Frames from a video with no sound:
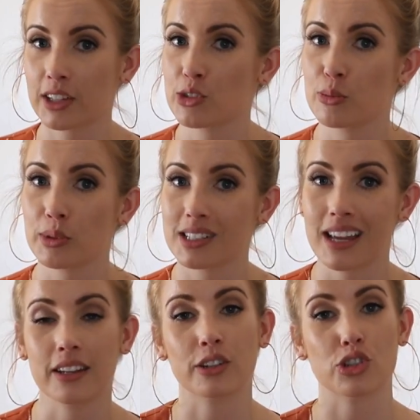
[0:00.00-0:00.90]
like super
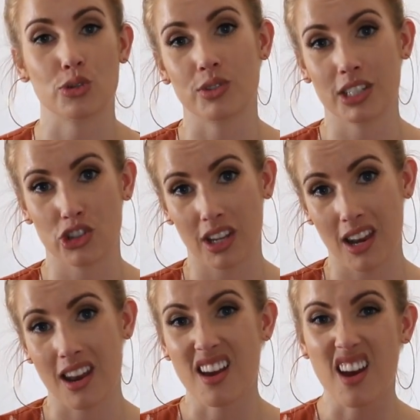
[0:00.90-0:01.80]
tender, juicy
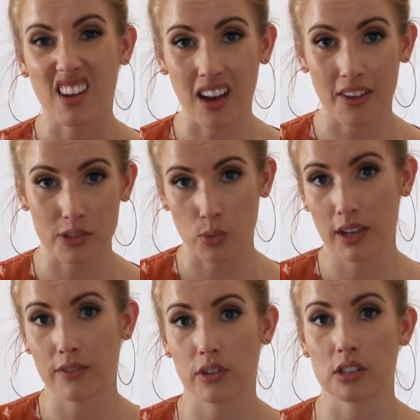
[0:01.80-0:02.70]
chicken, not have to
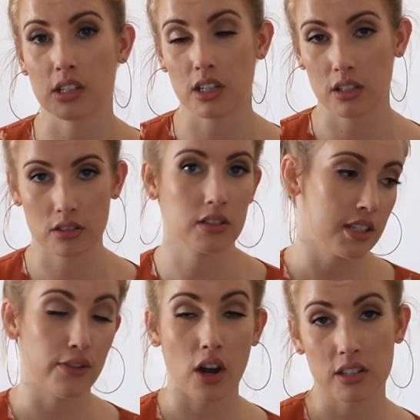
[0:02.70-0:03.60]
wait for it to
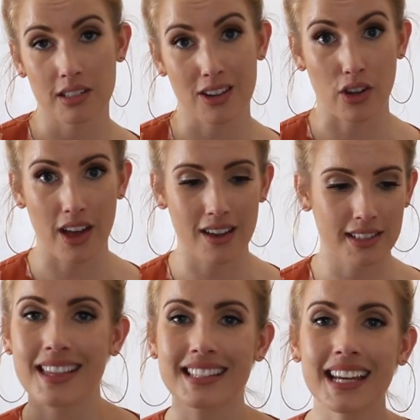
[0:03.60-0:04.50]
defrost and all
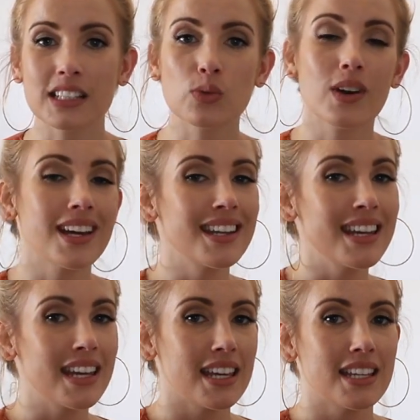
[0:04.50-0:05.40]
that. This next one
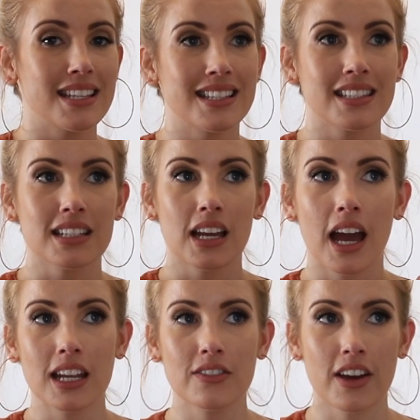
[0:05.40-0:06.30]
is
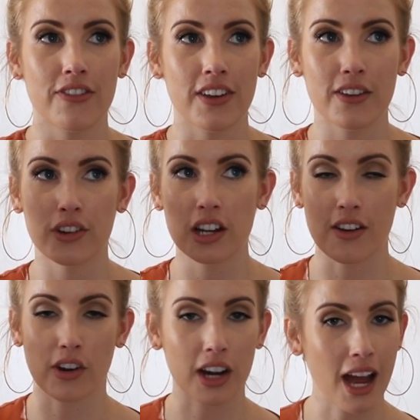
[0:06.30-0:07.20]
kind of a favorite
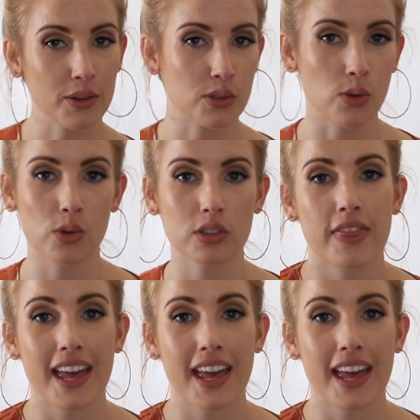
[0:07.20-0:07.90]
of our household.